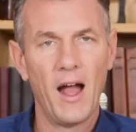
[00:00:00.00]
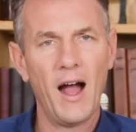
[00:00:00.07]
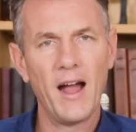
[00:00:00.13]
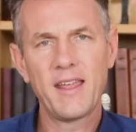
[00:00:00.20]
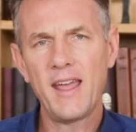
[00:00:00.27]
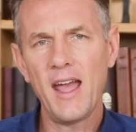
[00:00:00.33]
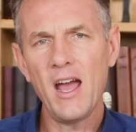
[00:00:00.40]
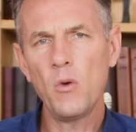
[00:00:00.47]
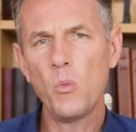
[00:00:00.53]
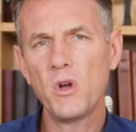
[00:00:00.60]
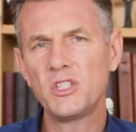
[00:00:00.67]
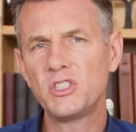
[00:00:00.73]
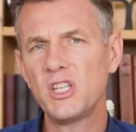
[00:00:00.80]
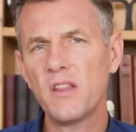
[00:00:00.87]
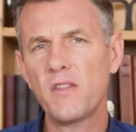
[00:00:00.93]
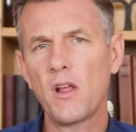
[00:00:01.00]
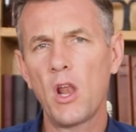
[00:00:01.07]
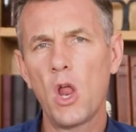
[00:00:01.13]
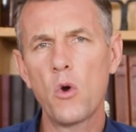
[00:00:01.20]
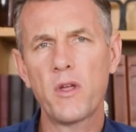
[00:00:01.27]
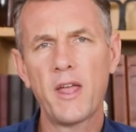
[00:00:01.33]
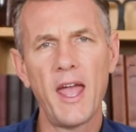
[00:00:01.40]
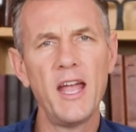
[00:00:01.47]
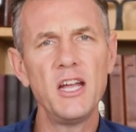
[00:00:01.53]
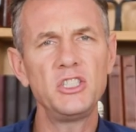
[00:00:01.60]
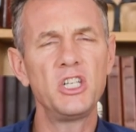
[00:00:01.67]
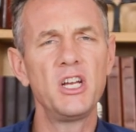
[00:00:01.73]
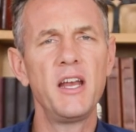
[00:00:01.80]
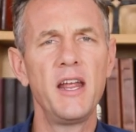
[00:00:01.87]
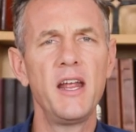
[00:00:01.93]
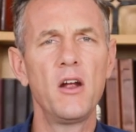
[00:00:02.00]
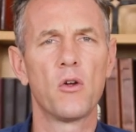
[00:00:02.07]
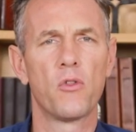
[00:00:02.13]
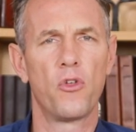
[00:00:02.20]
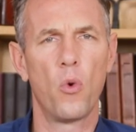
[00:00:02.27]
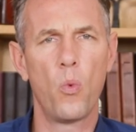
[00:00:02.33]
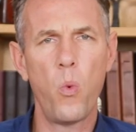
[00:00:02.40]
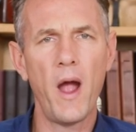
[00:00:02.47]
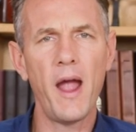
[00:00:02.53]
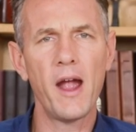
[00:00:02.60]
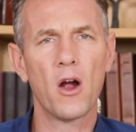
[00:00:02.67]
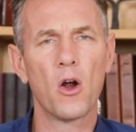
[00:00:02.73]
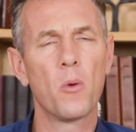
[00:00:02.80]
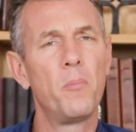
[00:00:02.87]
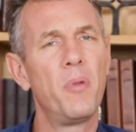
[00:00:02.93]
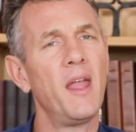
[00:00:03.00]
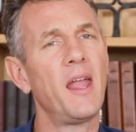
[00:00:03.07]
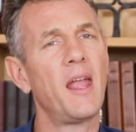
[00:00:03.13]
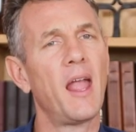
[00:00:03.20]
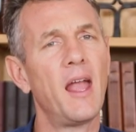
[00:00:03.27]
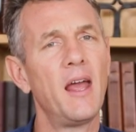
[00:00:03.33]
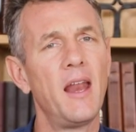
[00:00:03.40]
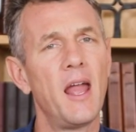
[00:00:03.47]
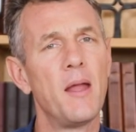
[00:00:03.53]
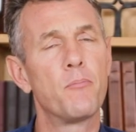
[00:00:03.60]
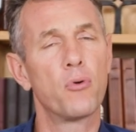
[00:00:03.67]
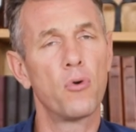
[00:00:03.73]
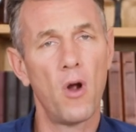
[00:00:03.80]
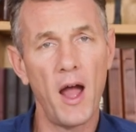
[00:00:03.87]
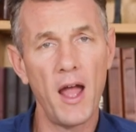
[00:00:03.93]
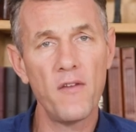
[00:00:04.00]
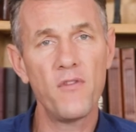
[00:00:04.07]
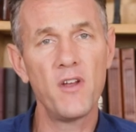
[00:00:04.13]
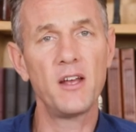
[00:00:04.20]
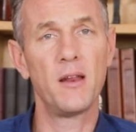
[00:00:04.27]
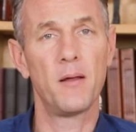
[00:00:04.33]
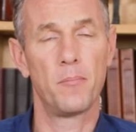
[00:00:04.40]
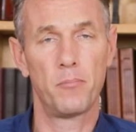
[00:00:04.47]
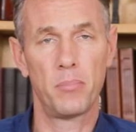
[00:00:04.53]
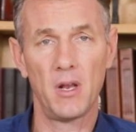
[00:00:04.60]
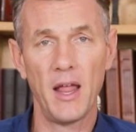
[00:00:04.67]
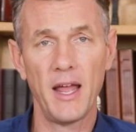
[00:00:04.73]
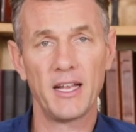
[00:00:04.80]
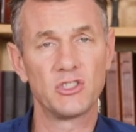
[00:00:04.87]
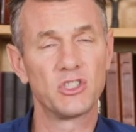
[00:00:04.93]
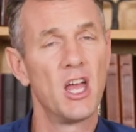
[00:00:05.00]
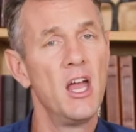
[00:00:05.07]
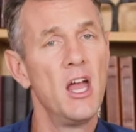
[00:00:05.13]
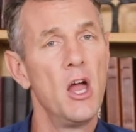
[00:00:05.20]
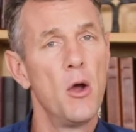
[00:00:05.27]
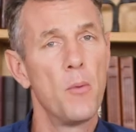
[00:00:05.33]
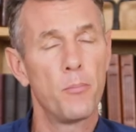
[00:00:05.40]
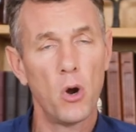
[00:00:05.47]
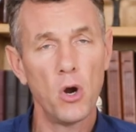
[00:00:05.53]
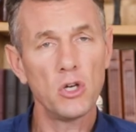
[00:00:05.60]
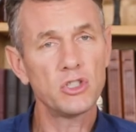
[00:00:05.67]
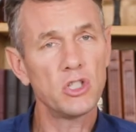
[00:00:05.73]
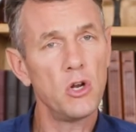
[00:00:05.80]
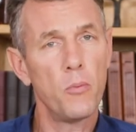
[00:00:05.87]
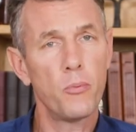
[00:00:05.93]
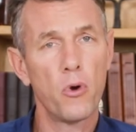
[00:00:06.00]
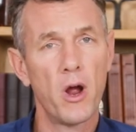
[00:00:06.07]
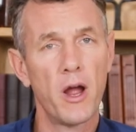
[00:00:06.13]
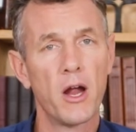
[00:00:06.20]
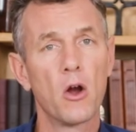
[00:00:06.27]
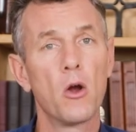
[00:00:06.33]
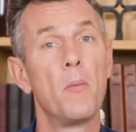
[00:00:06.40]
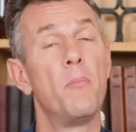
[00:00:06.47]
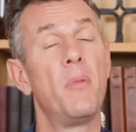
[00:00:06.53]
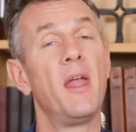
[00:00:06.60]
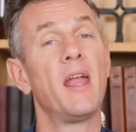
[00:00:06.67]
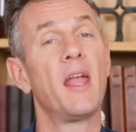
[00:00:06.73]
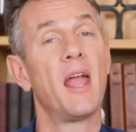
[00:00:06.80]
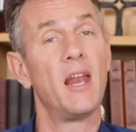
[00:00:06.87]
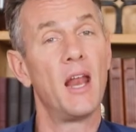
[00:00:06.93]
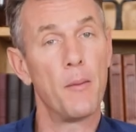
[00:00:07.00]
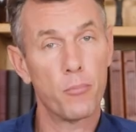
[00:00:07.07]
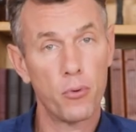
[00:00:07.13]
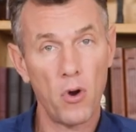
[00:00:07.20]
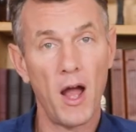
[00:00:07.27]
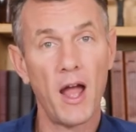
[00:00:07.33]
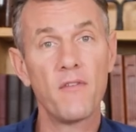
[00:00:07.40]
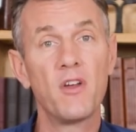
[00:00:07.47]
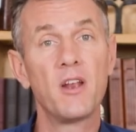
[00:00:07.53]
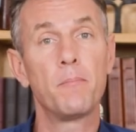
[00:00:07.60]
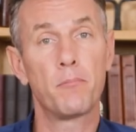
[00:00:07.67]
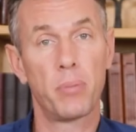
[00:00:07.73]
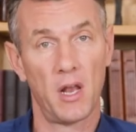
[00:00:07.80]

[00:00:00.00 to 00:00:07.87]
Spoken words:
Again, we see the location here, the where being in a private place. Personal prayer being in a private